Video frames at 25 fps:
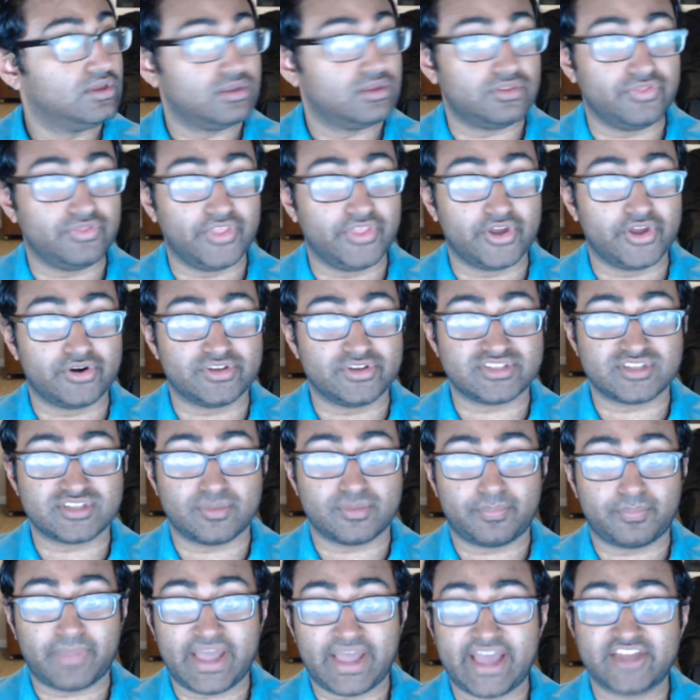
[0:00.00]
There is a
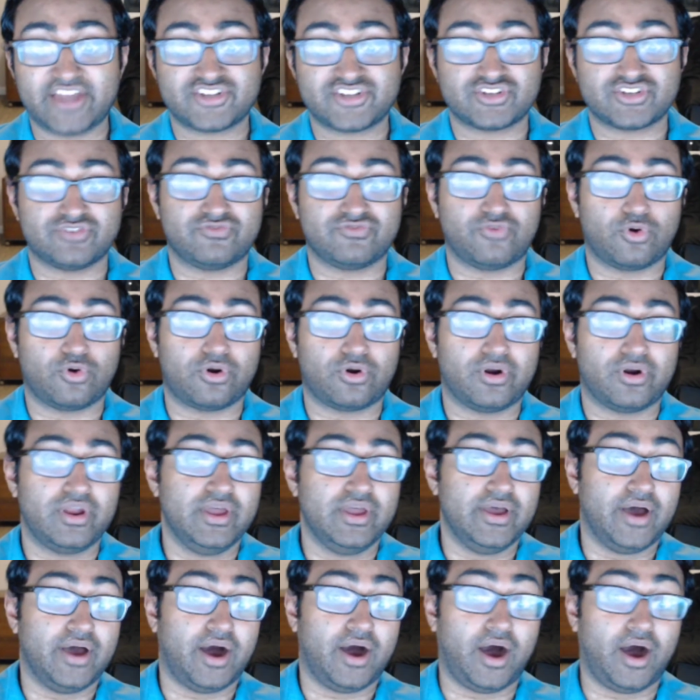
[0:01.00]
passion for
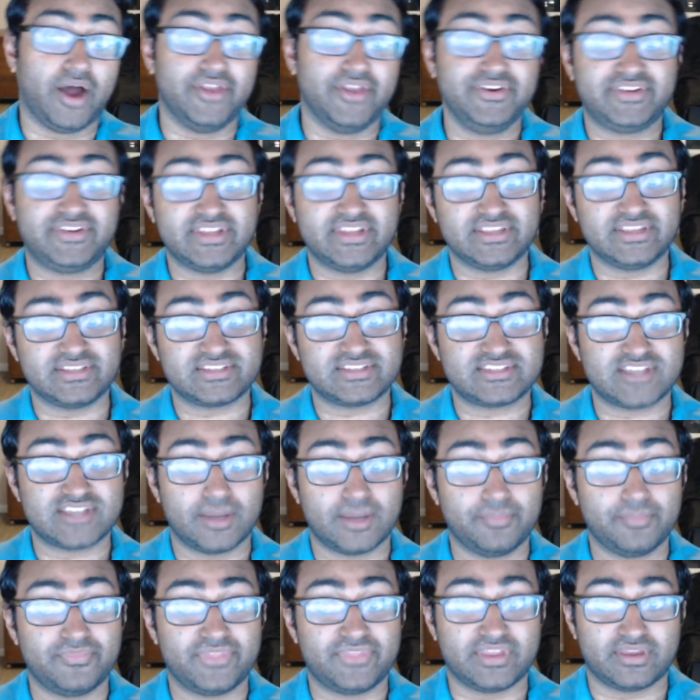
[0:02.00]
hunting
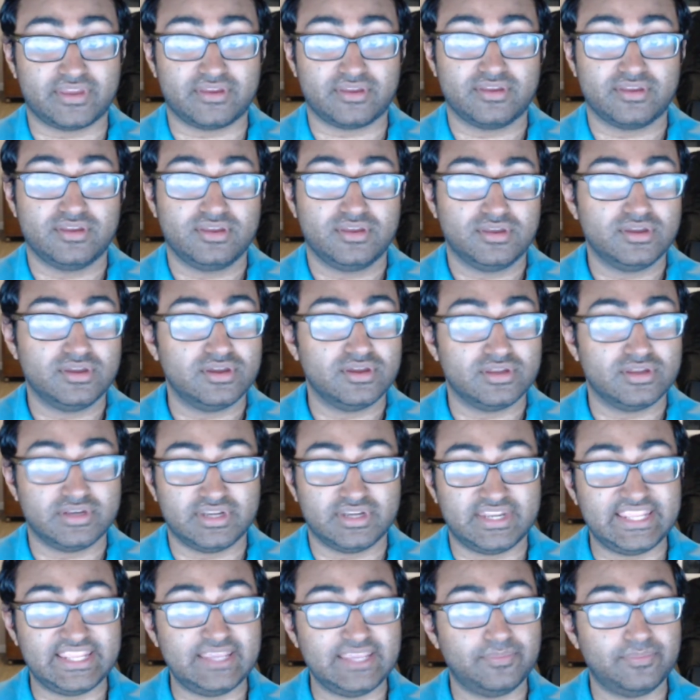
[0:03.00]
something
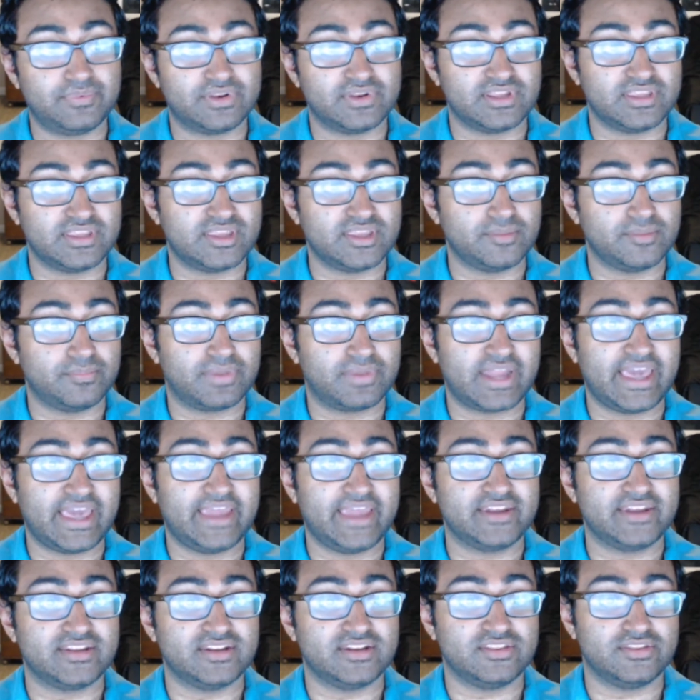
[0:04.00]
deeply
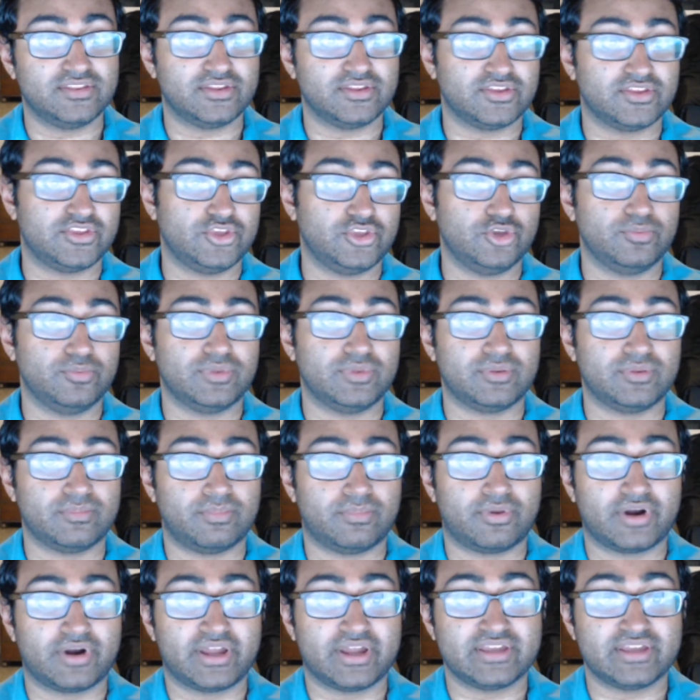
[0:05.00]
implanted in the human
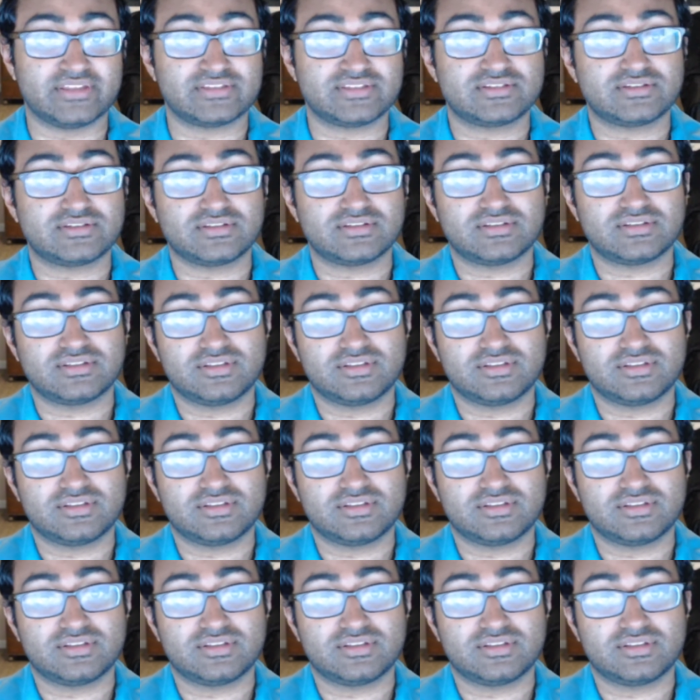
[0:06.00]
breast.